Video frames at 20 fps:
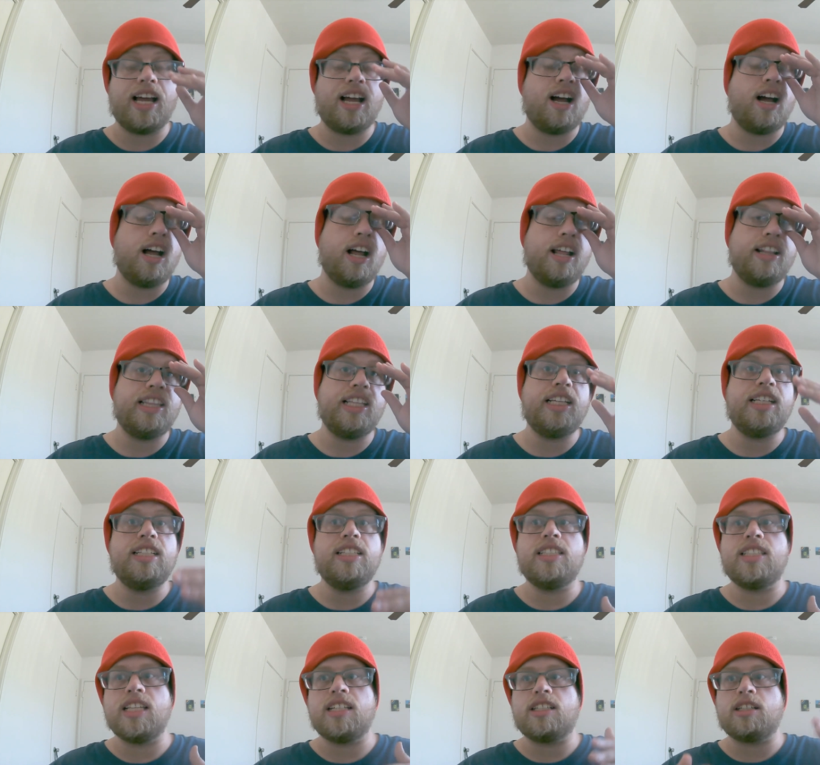uh,
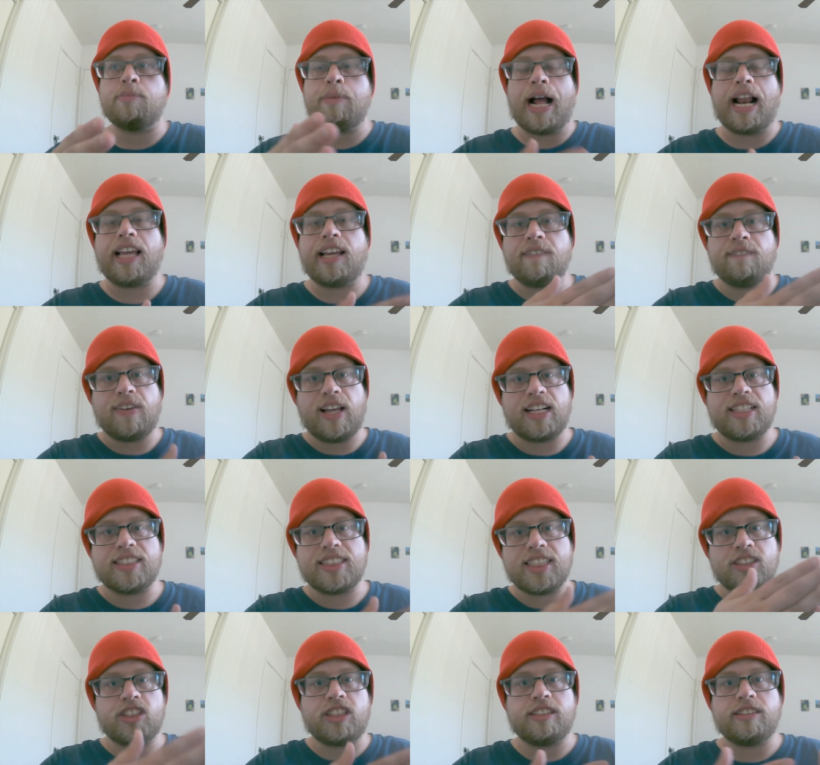these traumatic
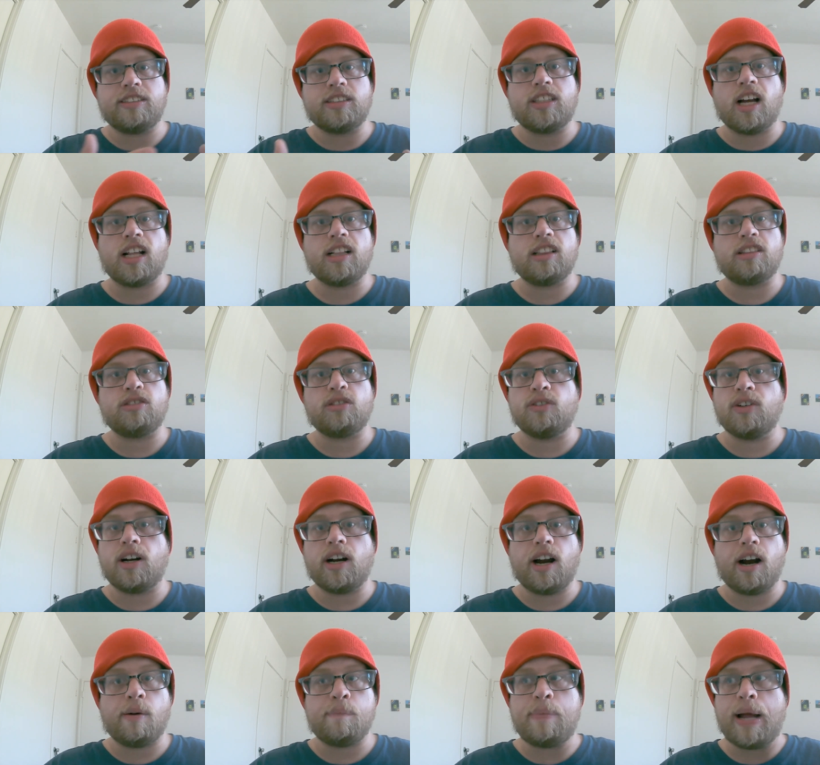events that she has gone through
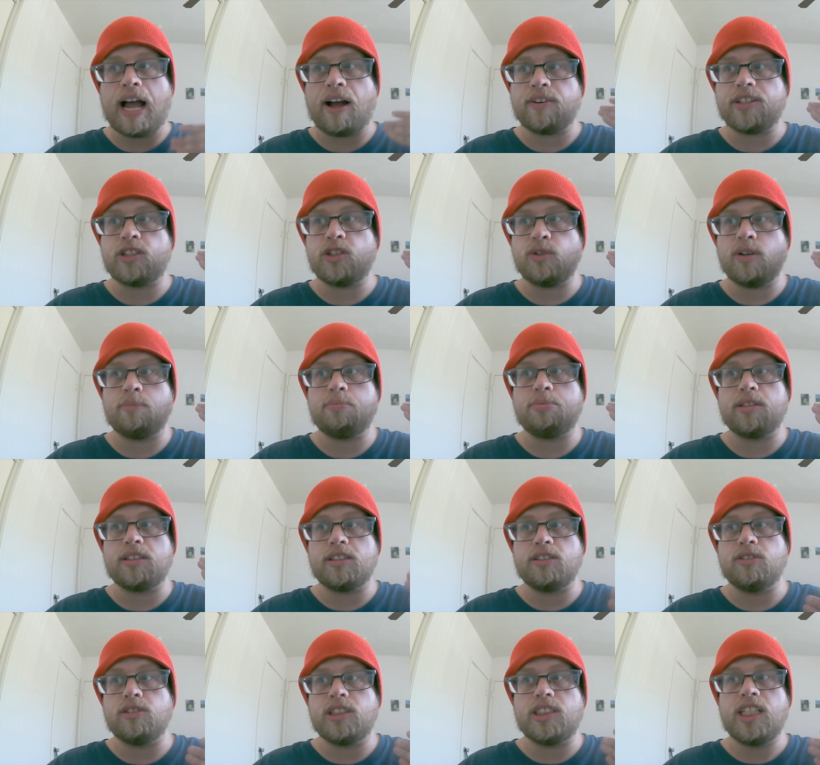are bound to have
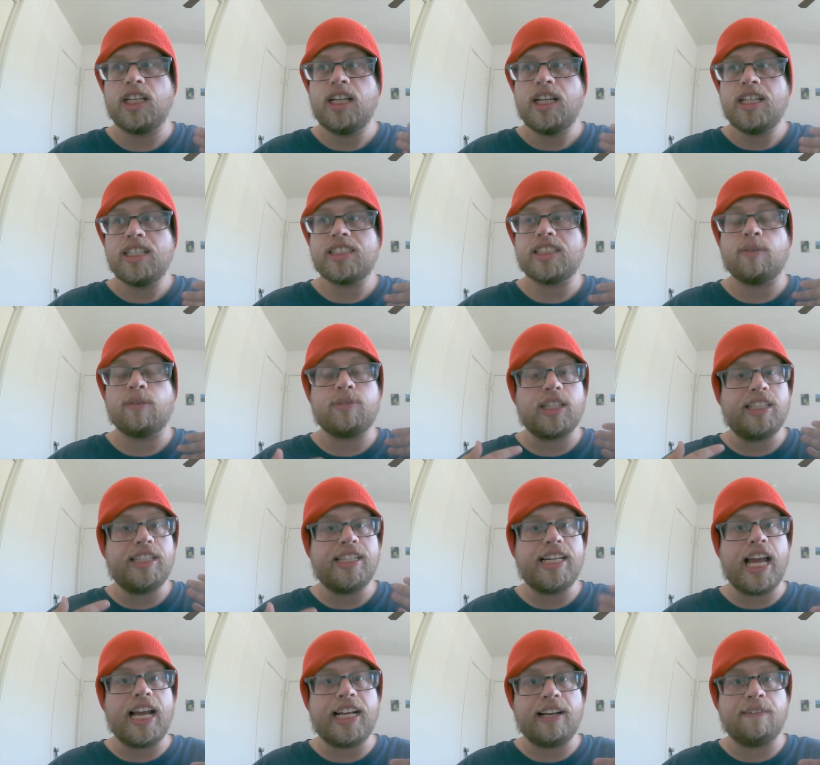produced something
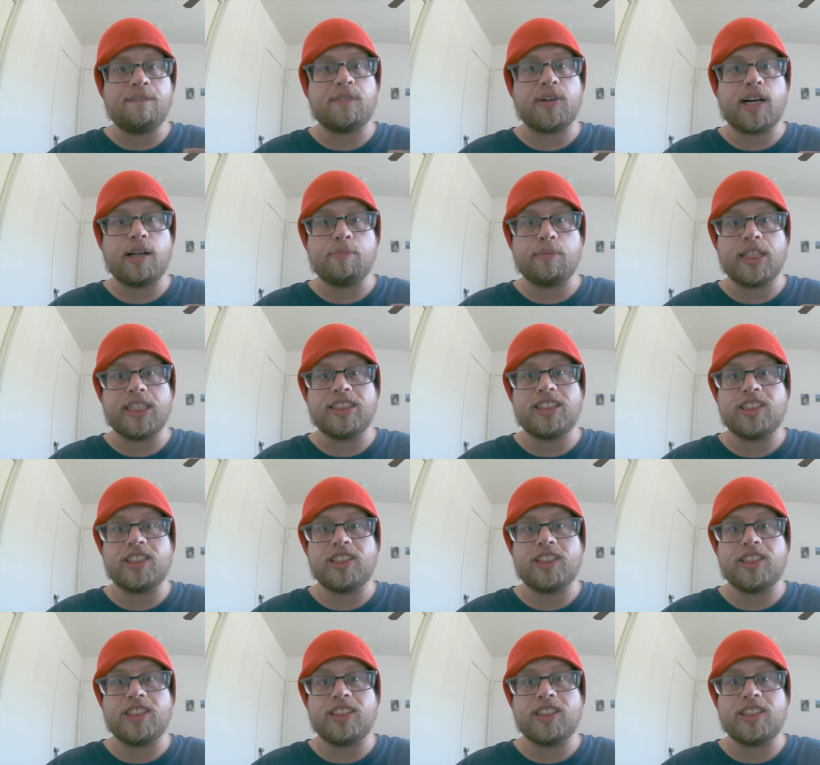negative for Emily,